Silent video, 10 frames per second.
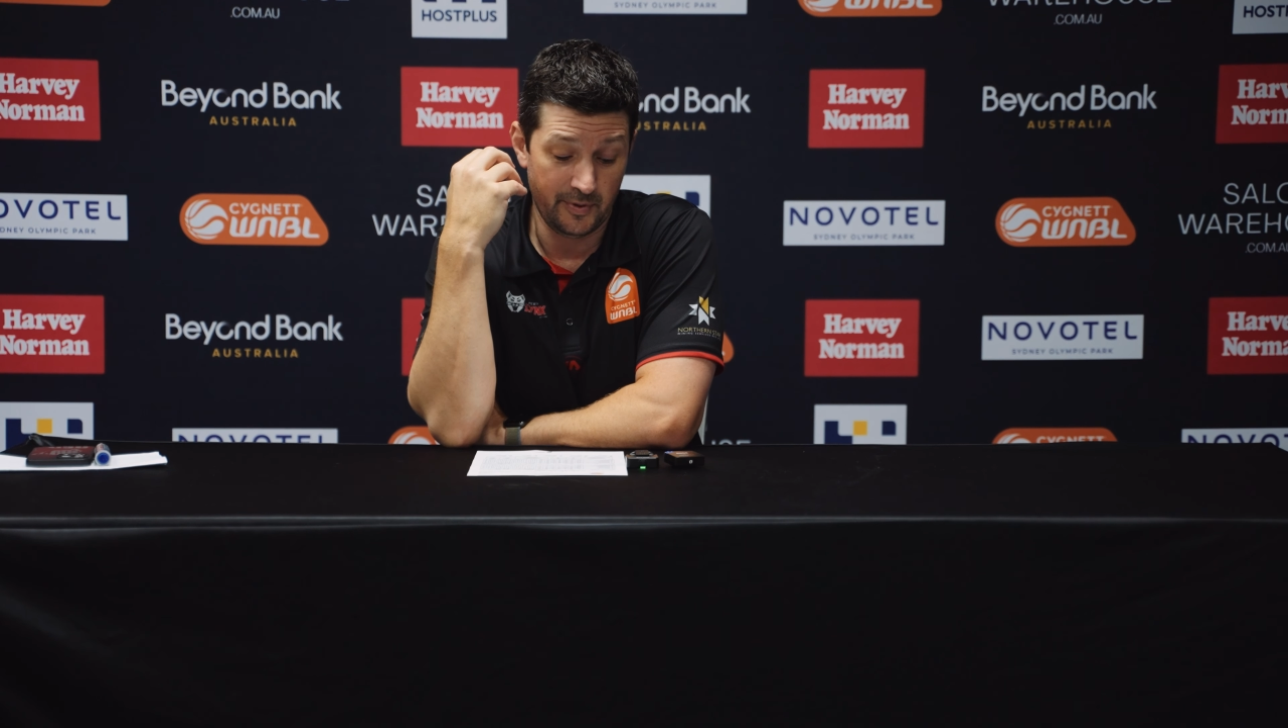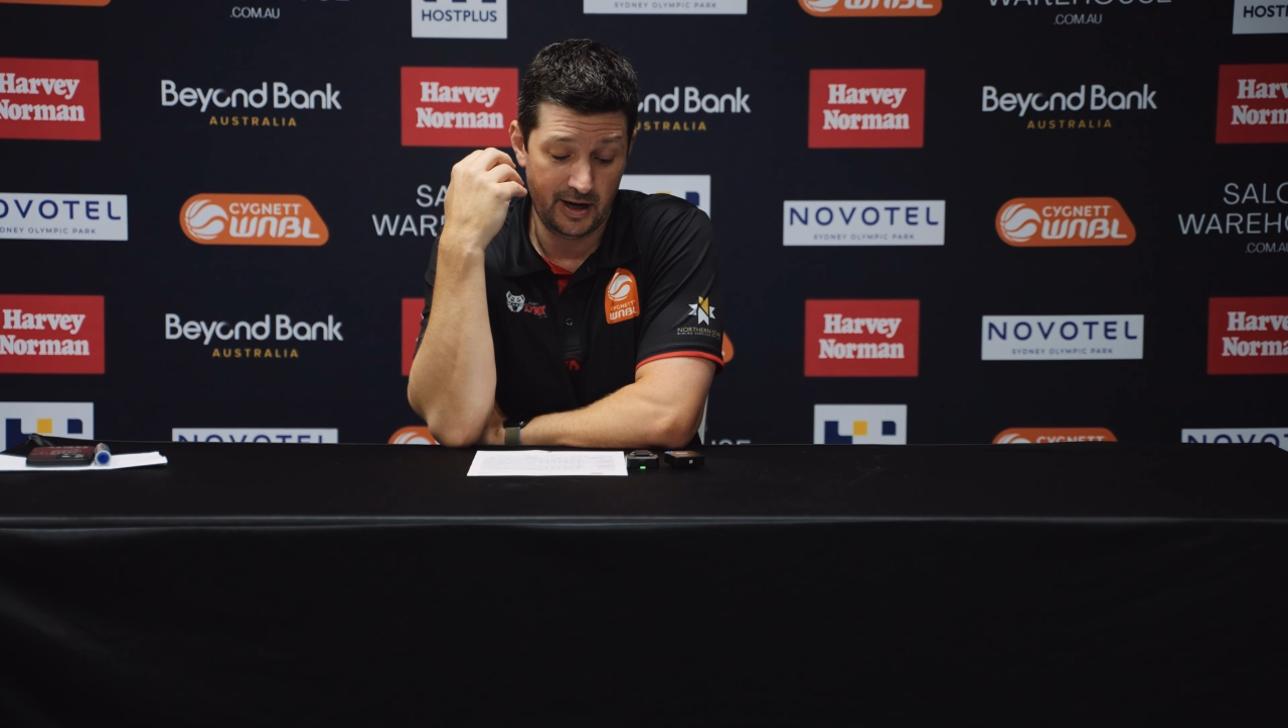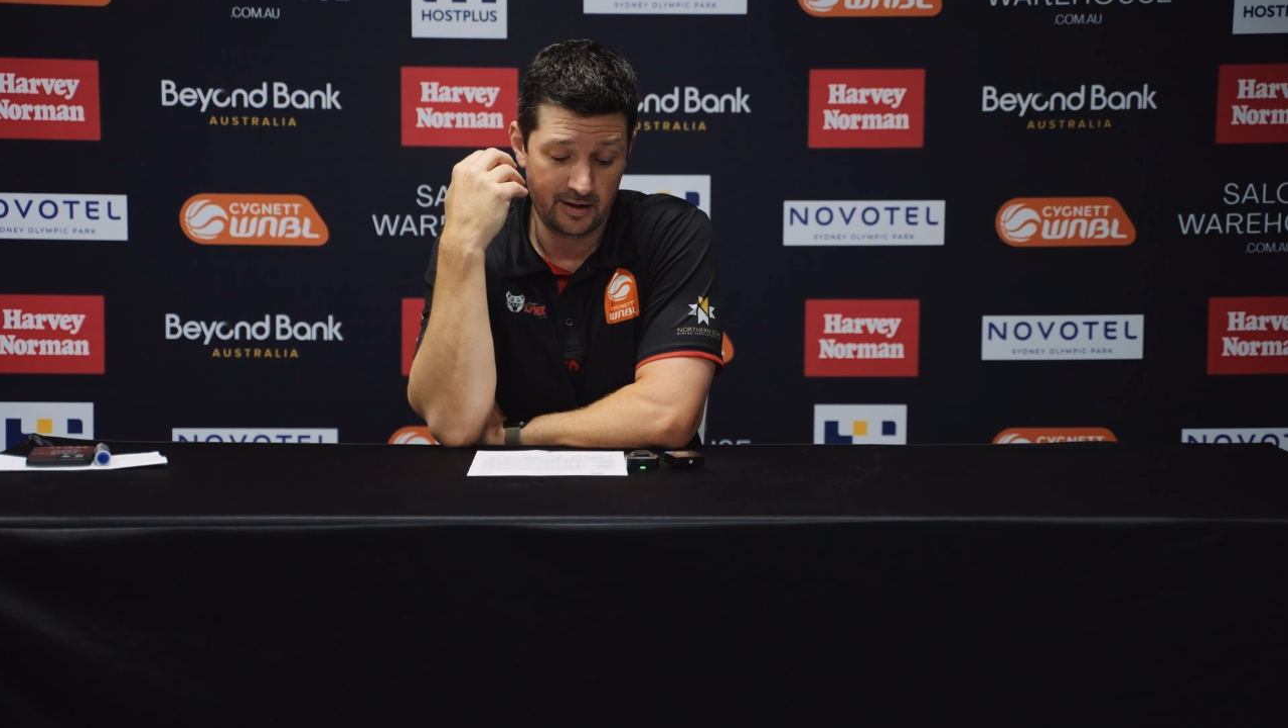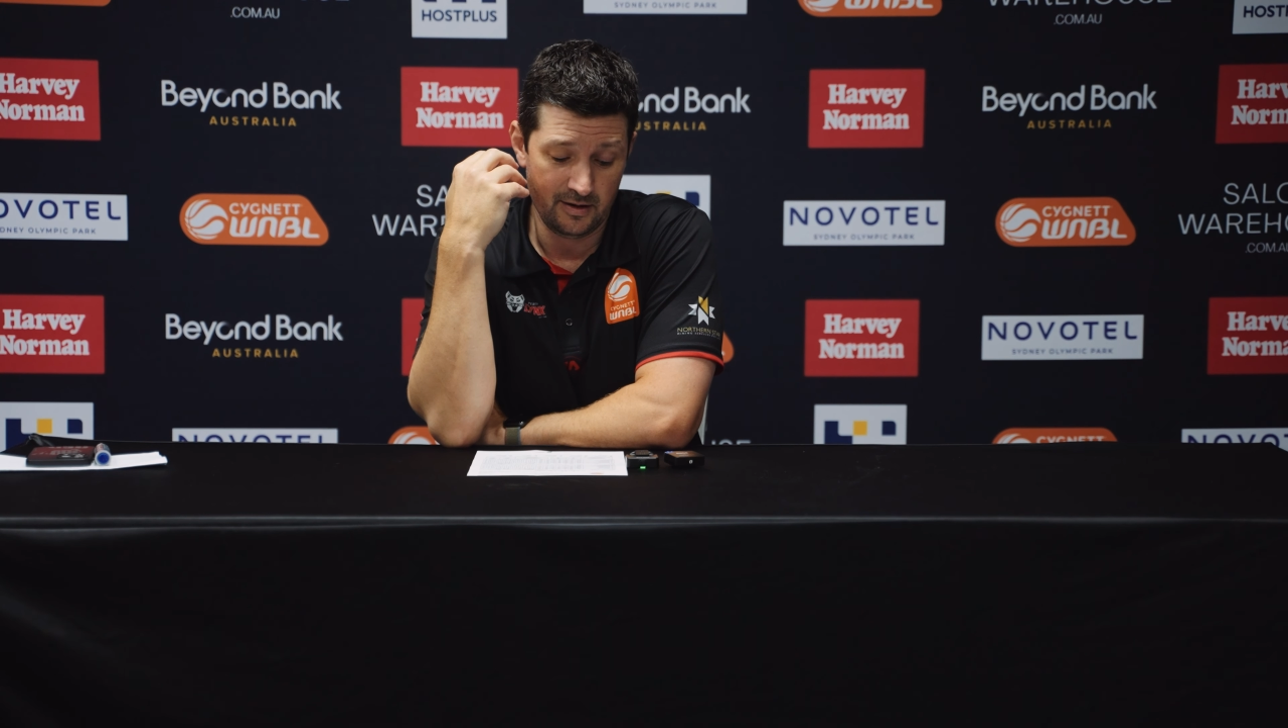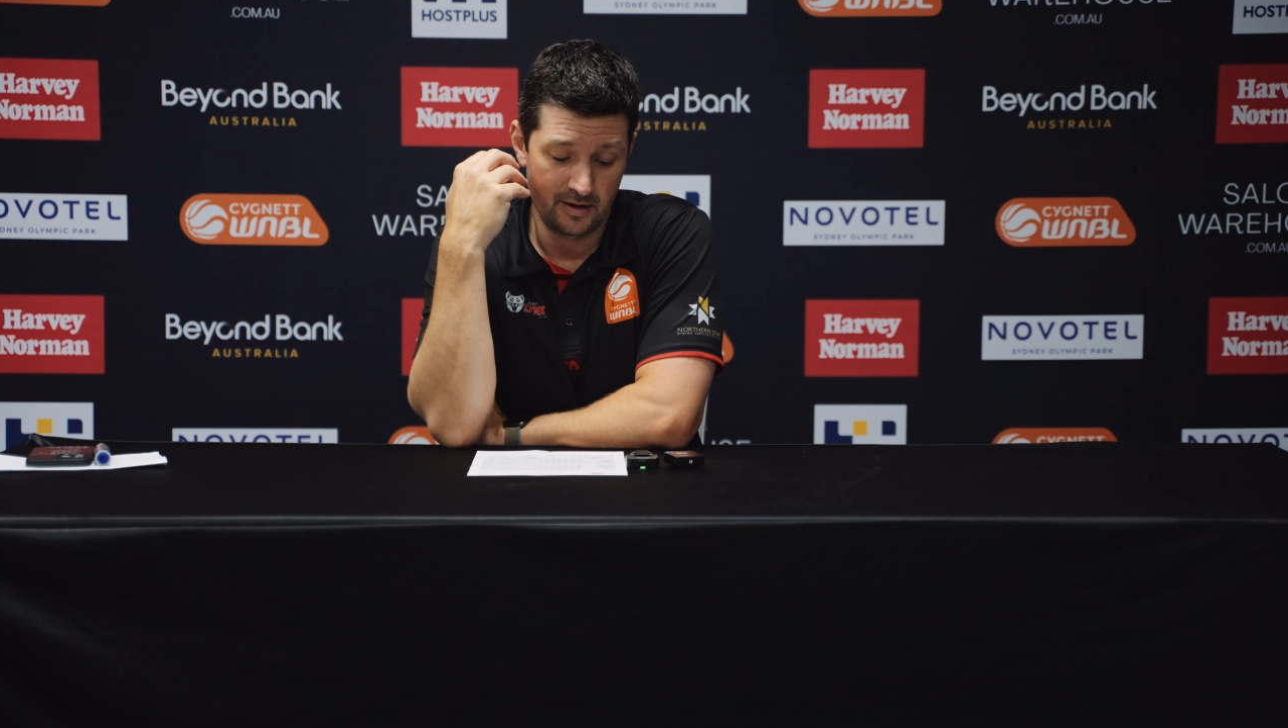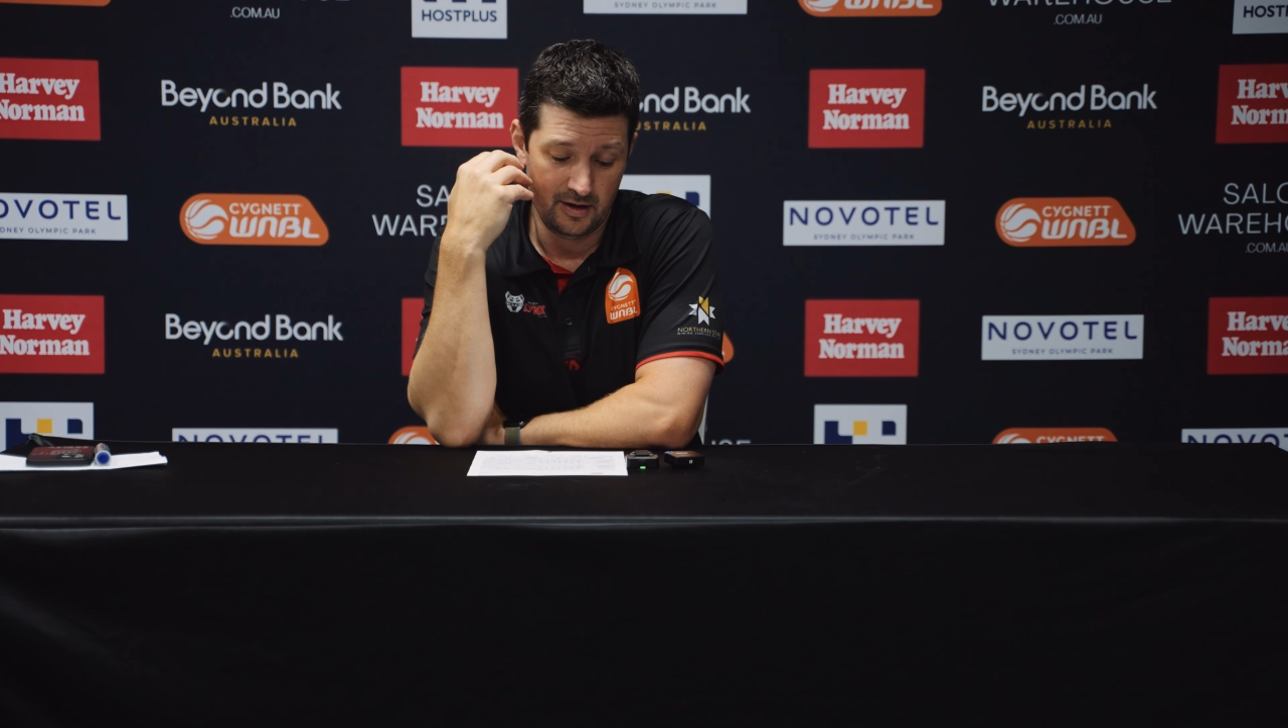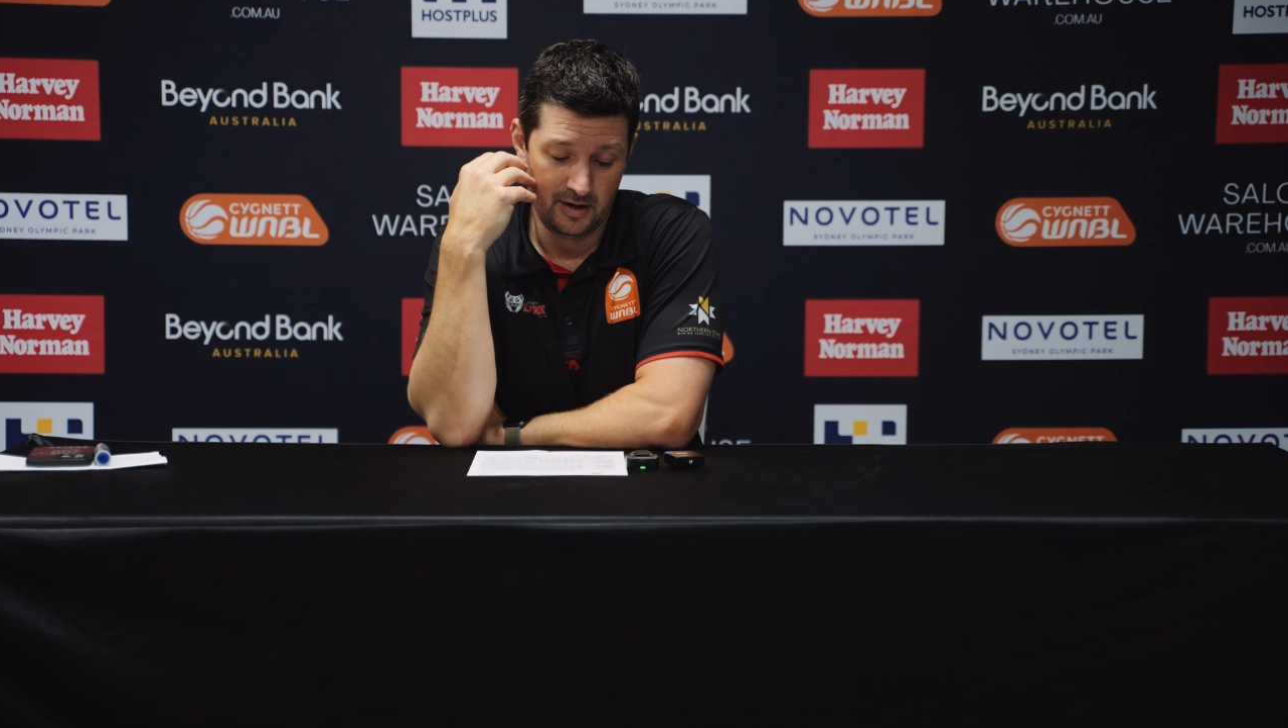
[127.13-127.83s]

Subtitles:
my head.